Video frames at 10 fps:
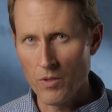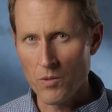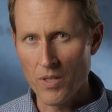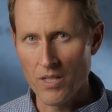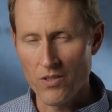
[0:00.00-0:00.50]
what's
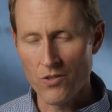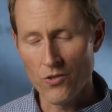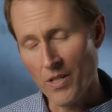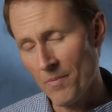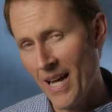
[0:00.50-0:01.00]
being
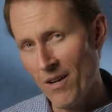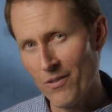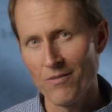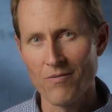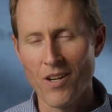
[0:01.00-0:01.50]
streamed out
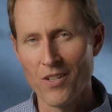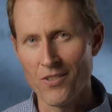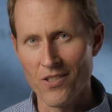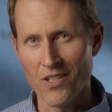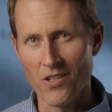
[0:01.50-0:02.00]

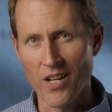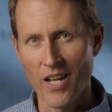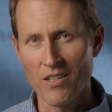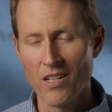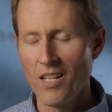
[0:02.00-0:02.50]
onto the
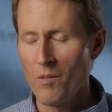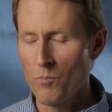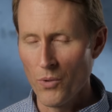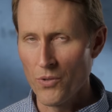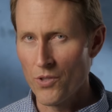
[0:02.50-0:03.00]
internet,
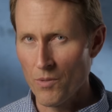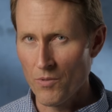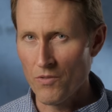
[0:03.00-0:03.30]
both in terms